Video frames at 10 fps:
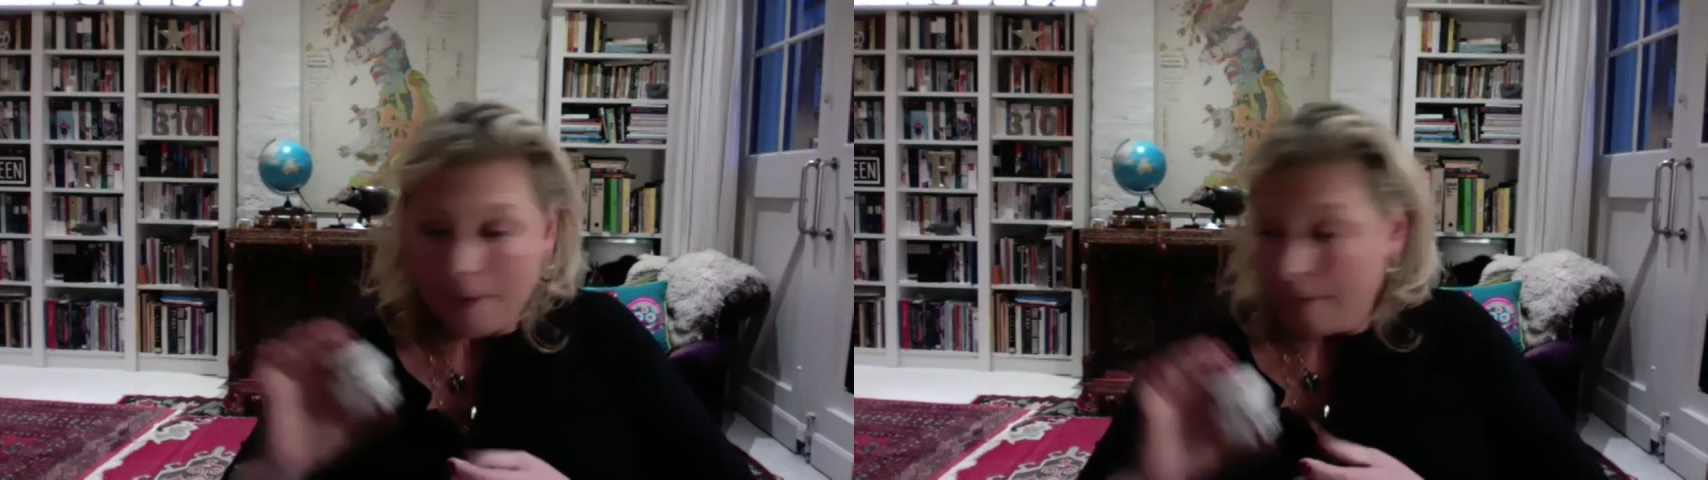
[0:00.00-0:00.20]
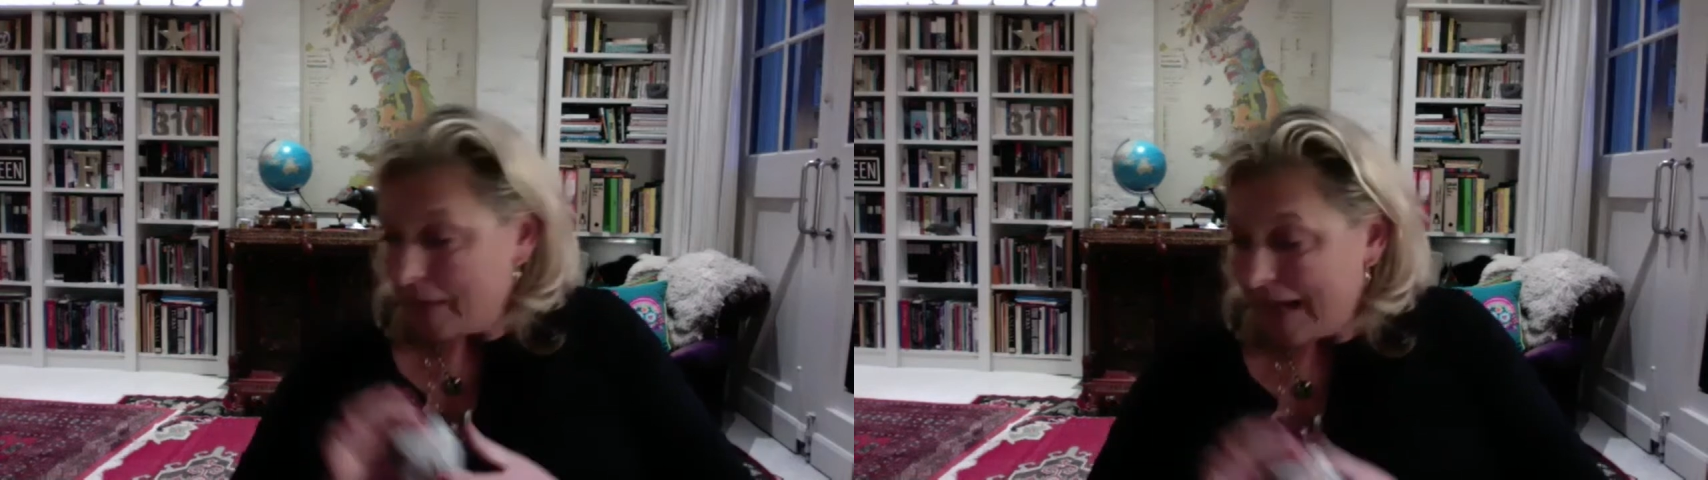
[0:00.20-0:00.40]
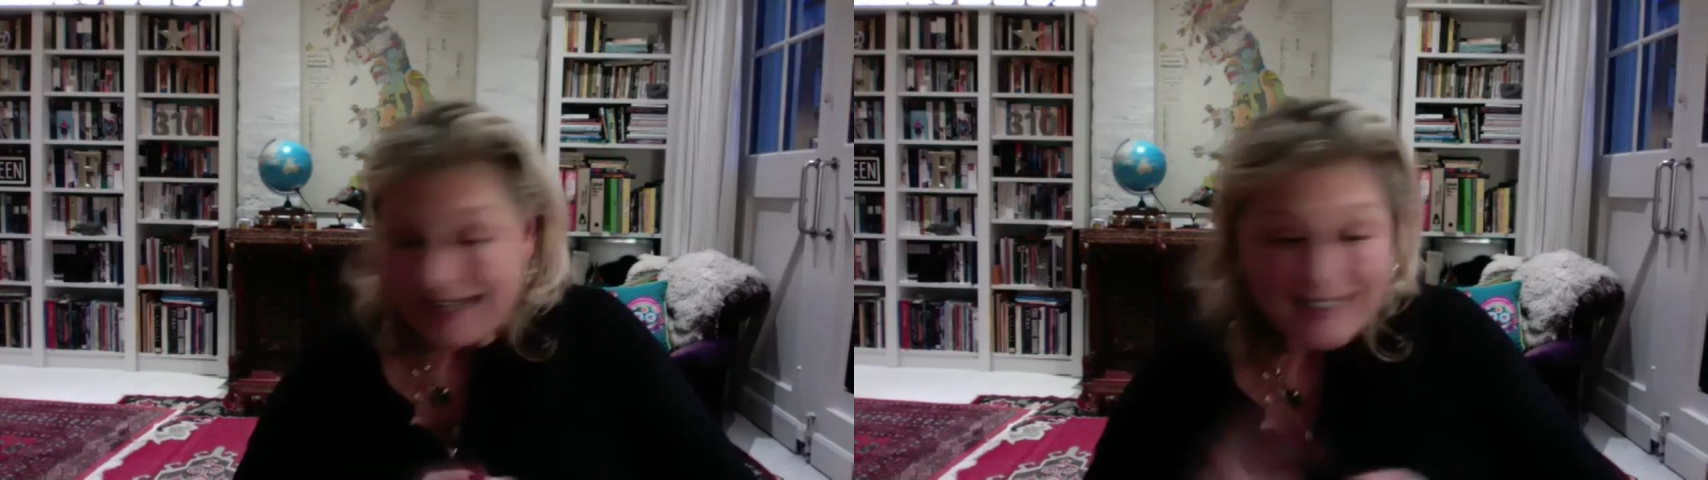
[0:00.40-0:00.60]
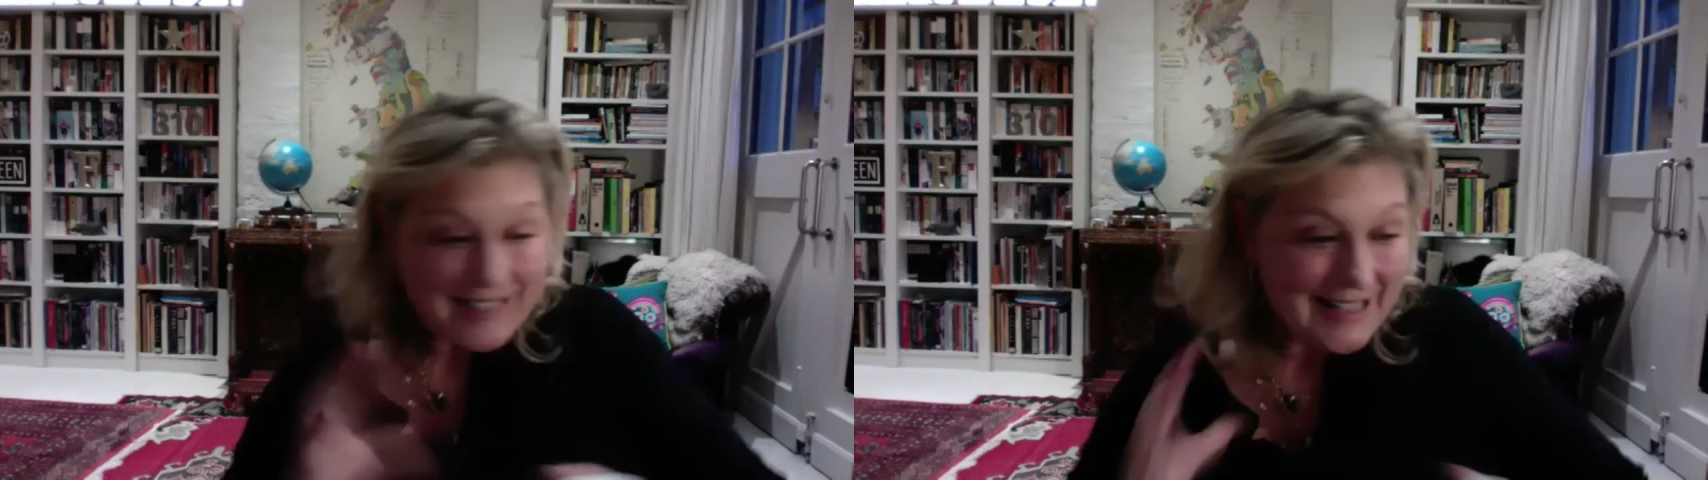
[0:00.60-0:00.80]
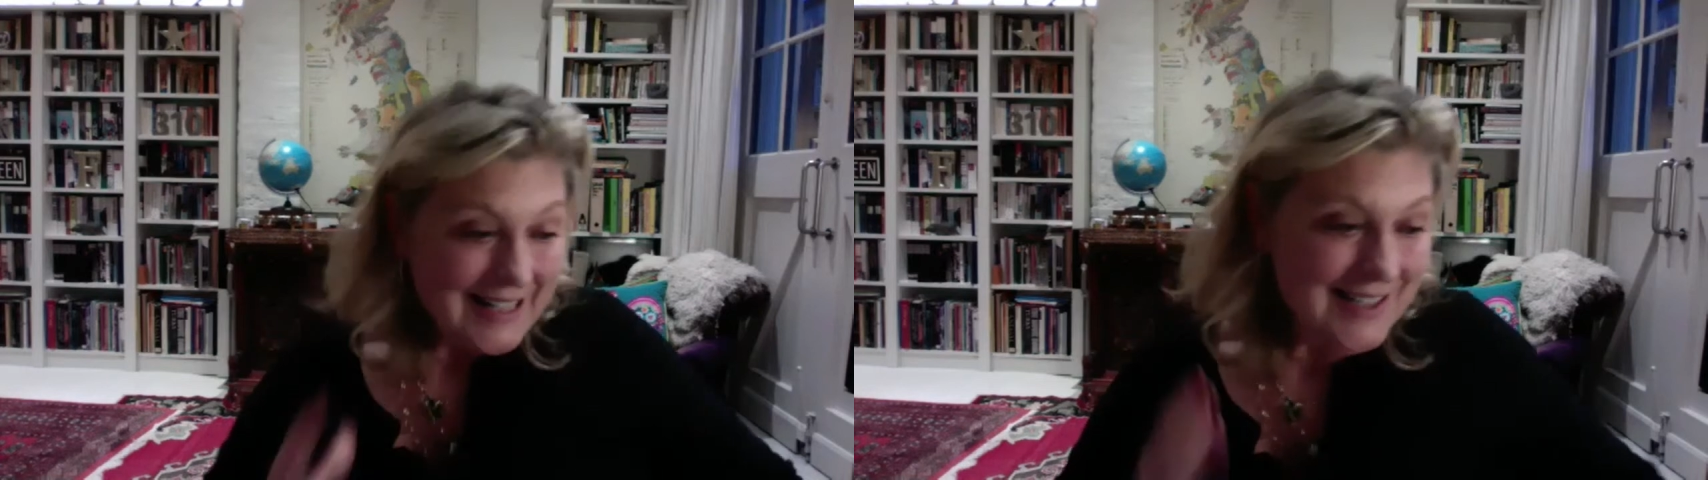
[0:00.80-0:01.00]
It
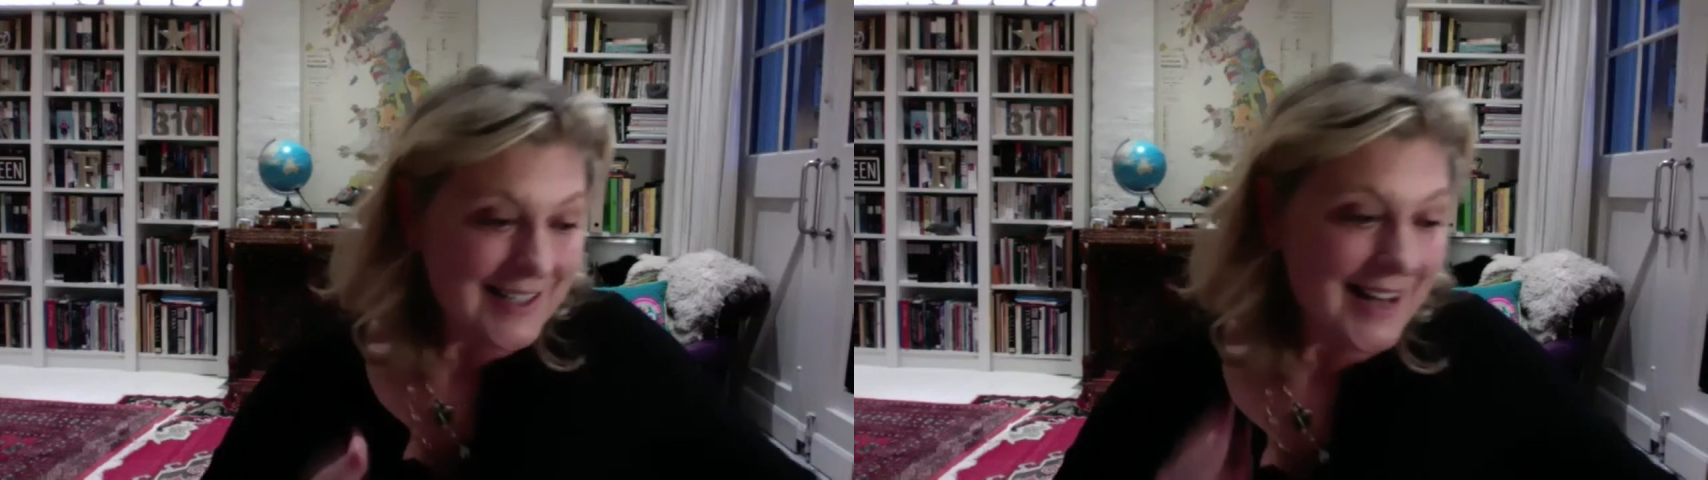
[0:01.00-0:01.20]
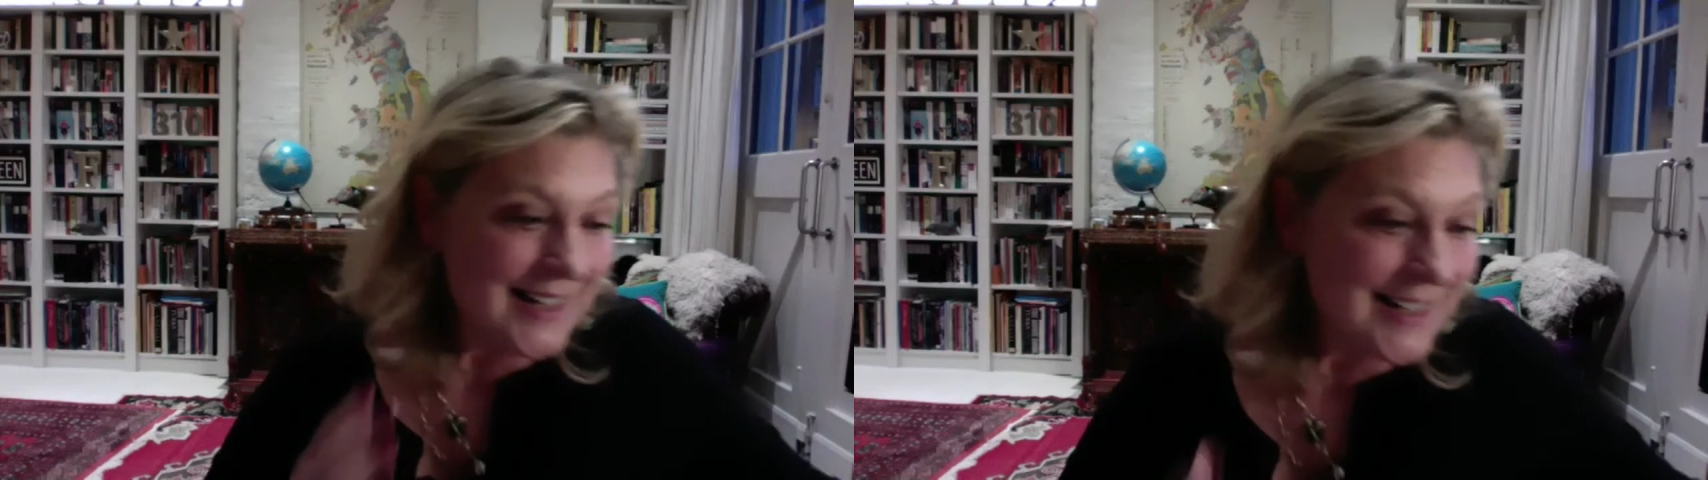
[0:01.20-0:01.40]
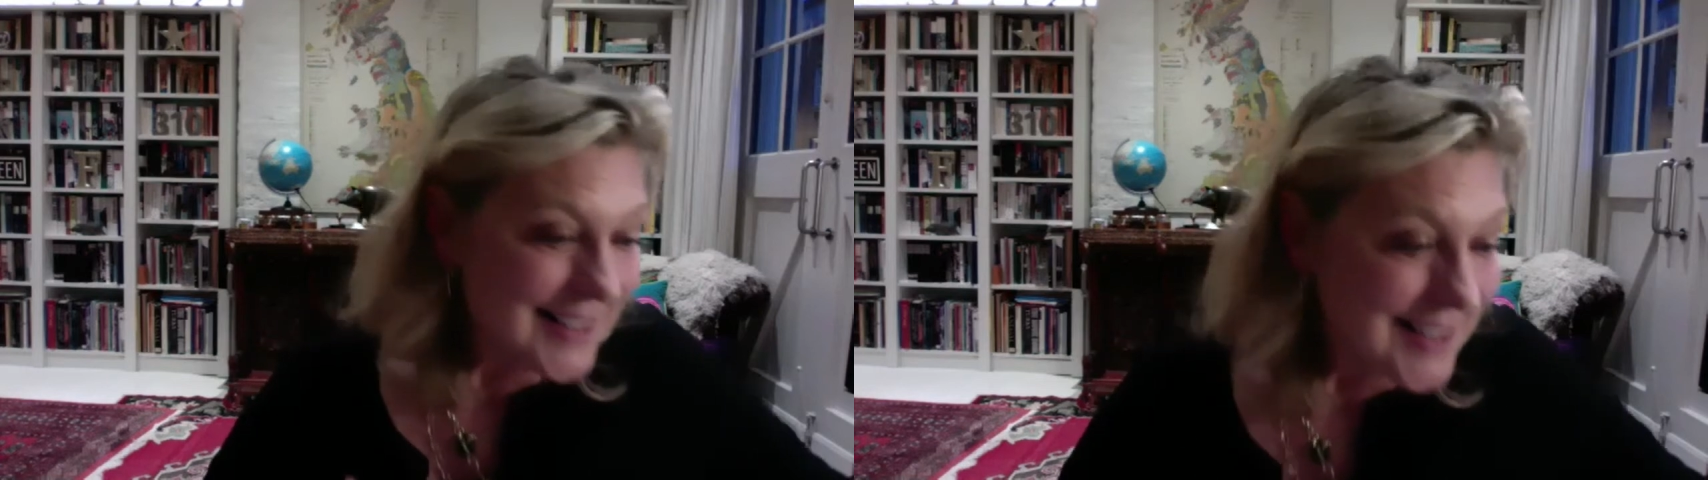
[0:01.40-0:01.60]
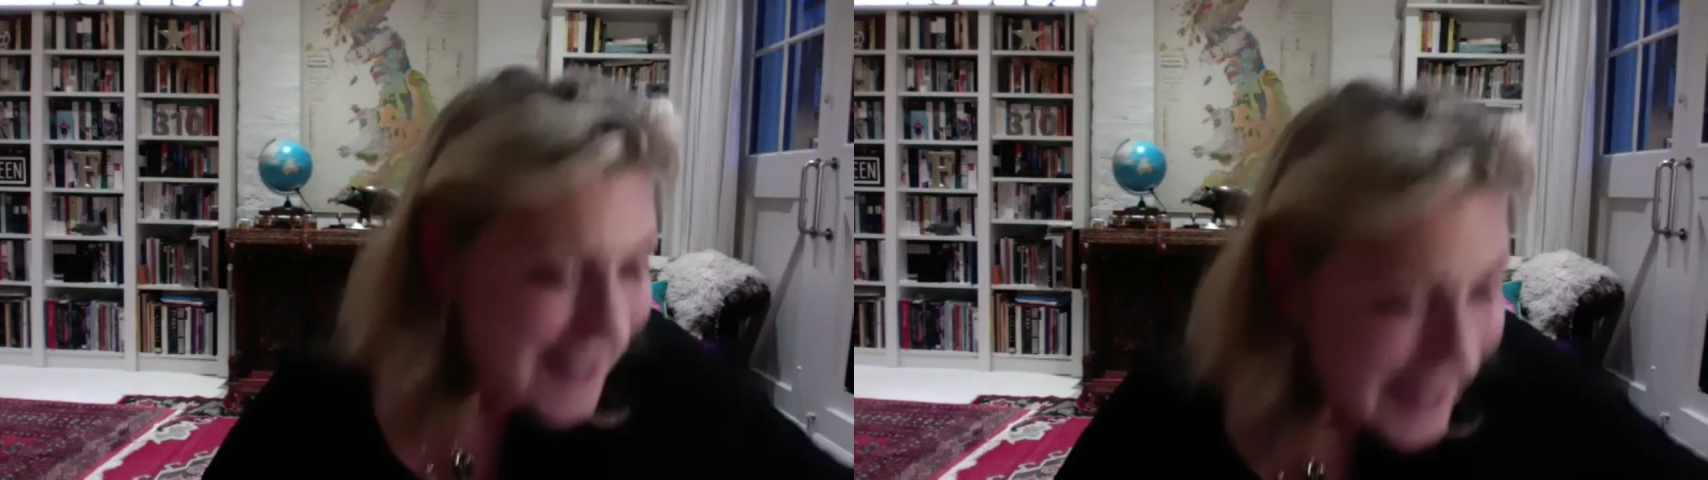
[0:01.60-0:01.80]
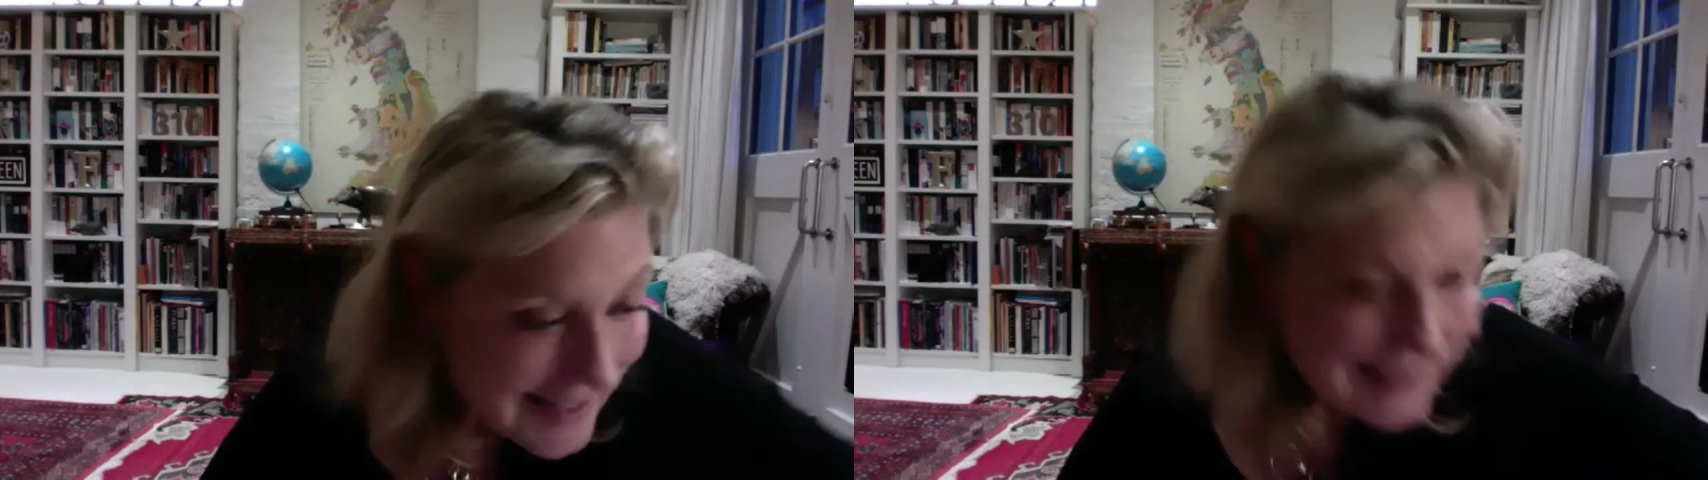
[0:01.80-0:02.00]
is an
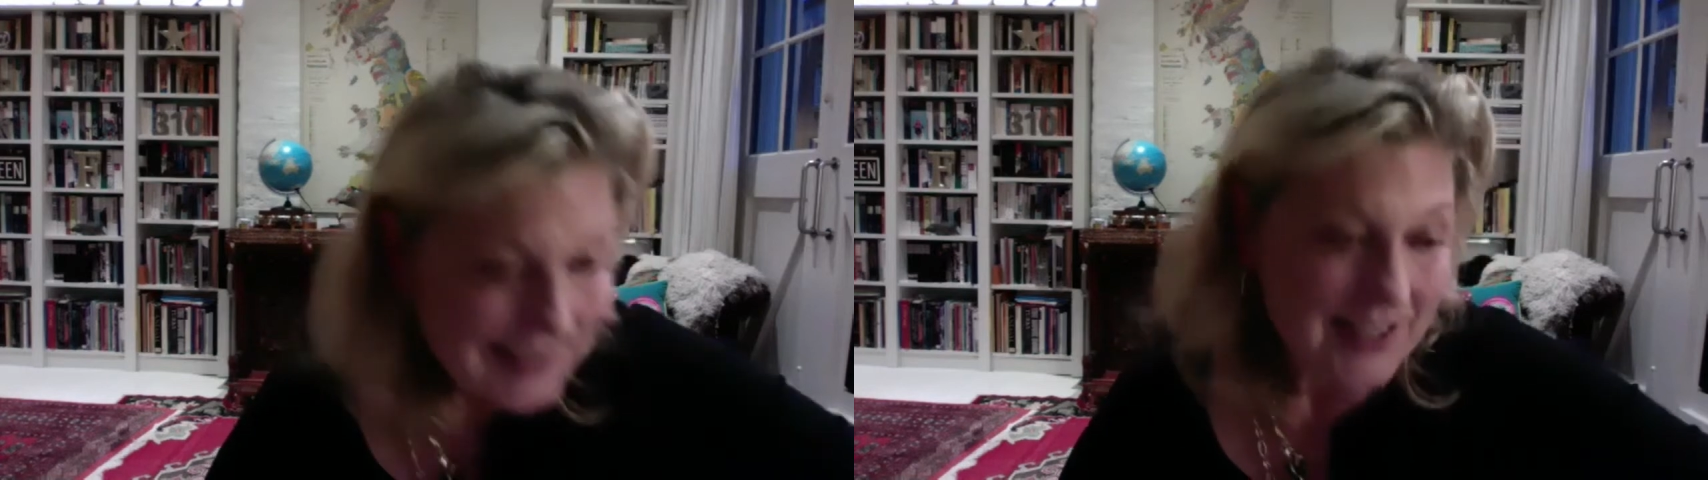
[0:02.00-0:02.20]
insanely